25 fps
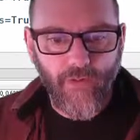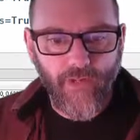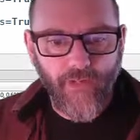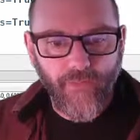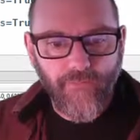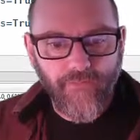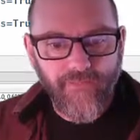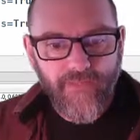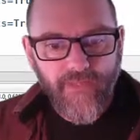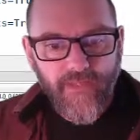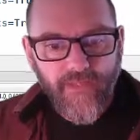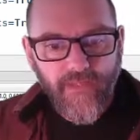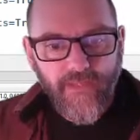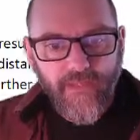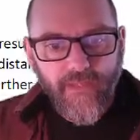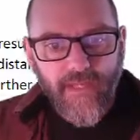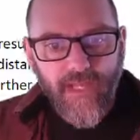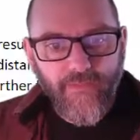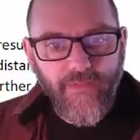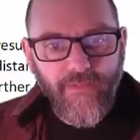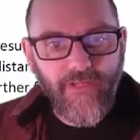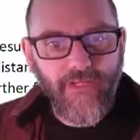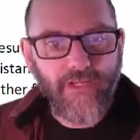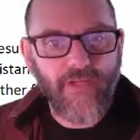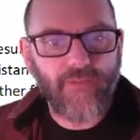Oh well,
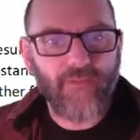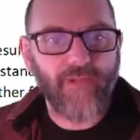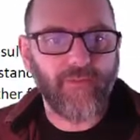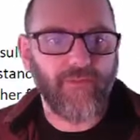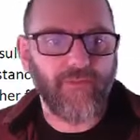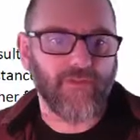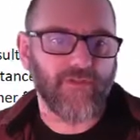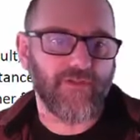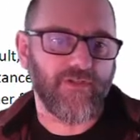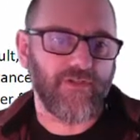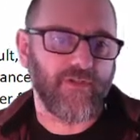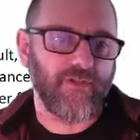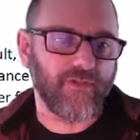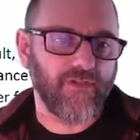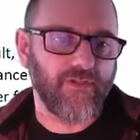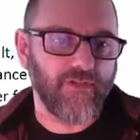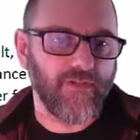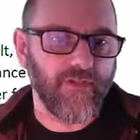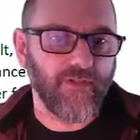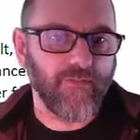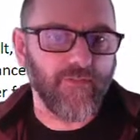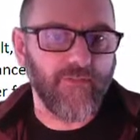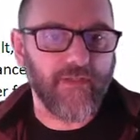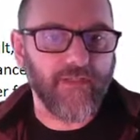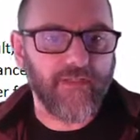I'm not gonna be able to show it
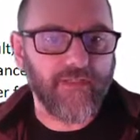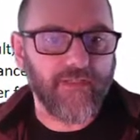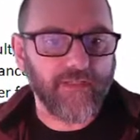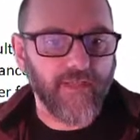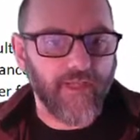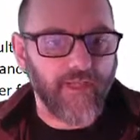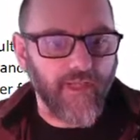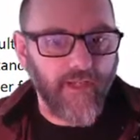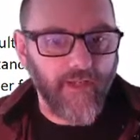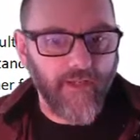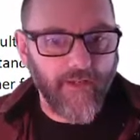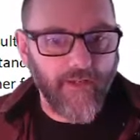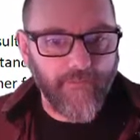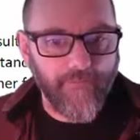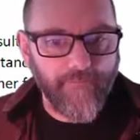to you, but